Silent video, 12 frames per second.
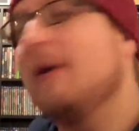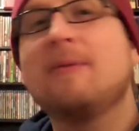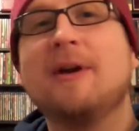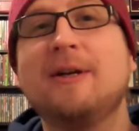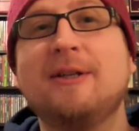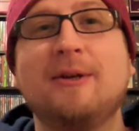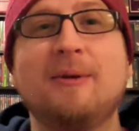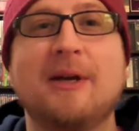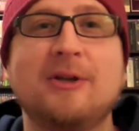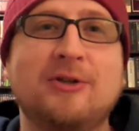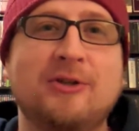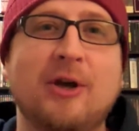going to do
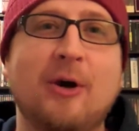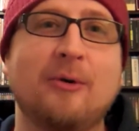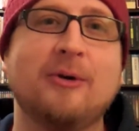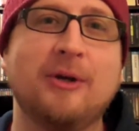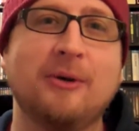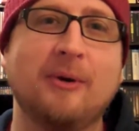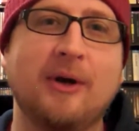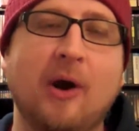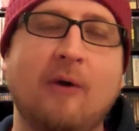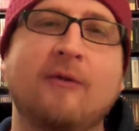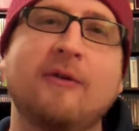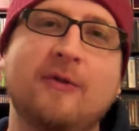is show you an
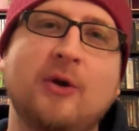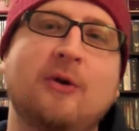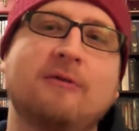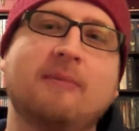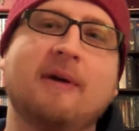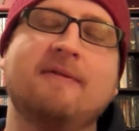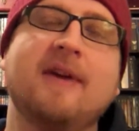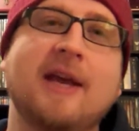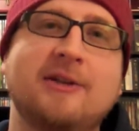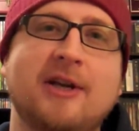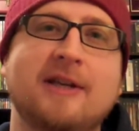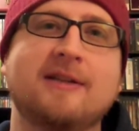overview of my
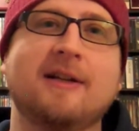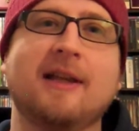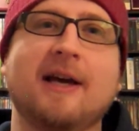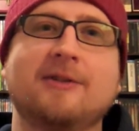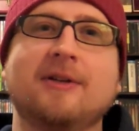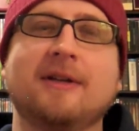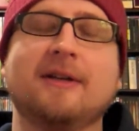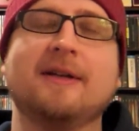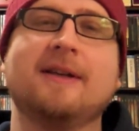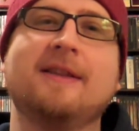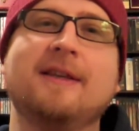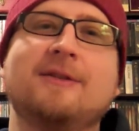VHS collection.
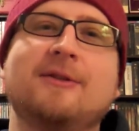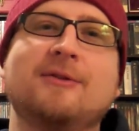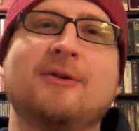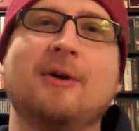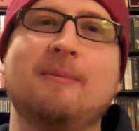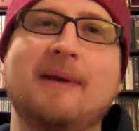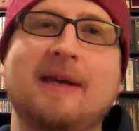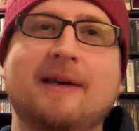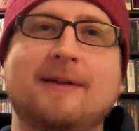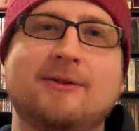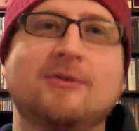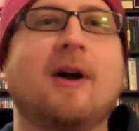This is going to be
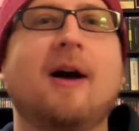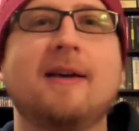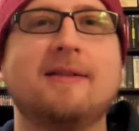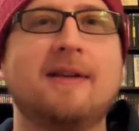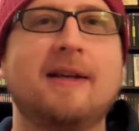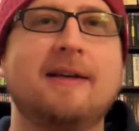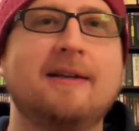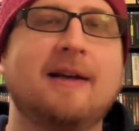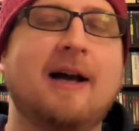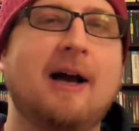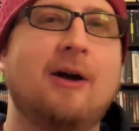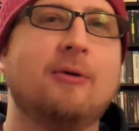exhausting.
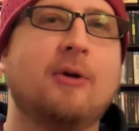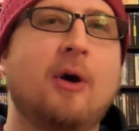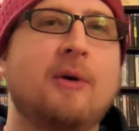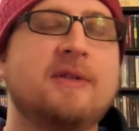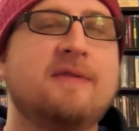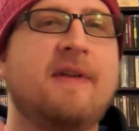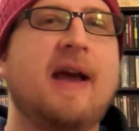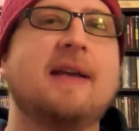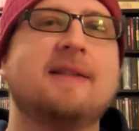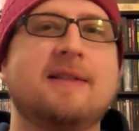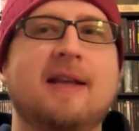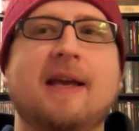I'll go as
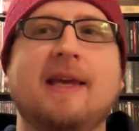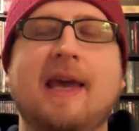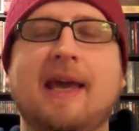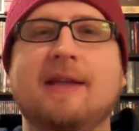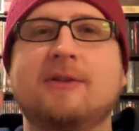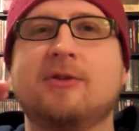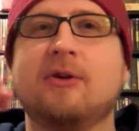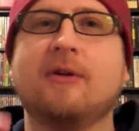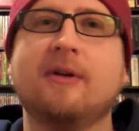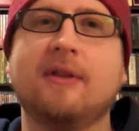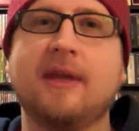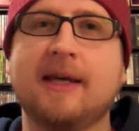fast as I can.
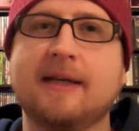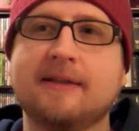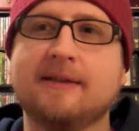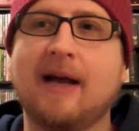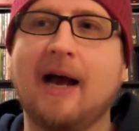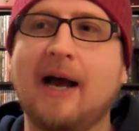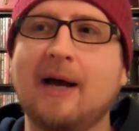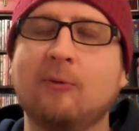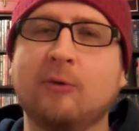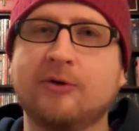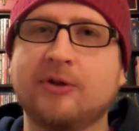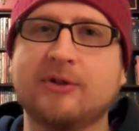Certain things I
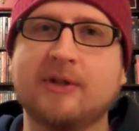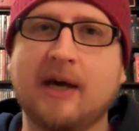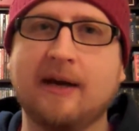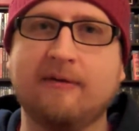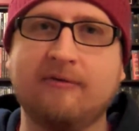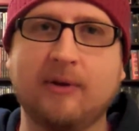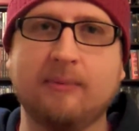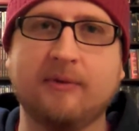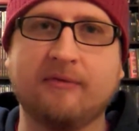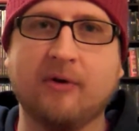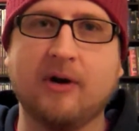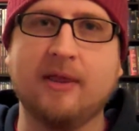will just kind of flip the
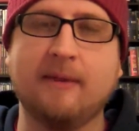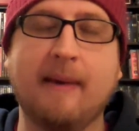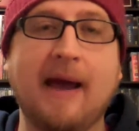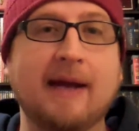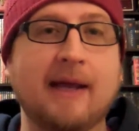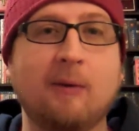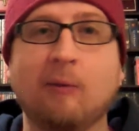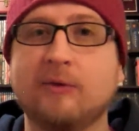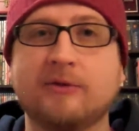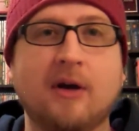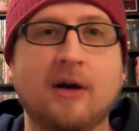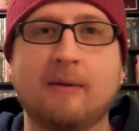front and the back. I
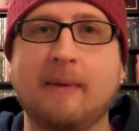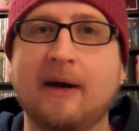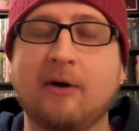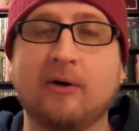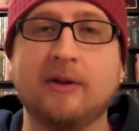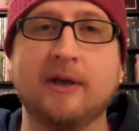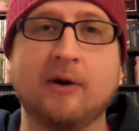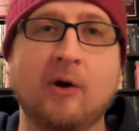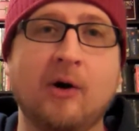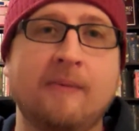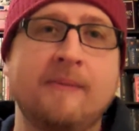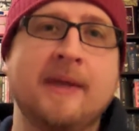won't talk about it hardly at all.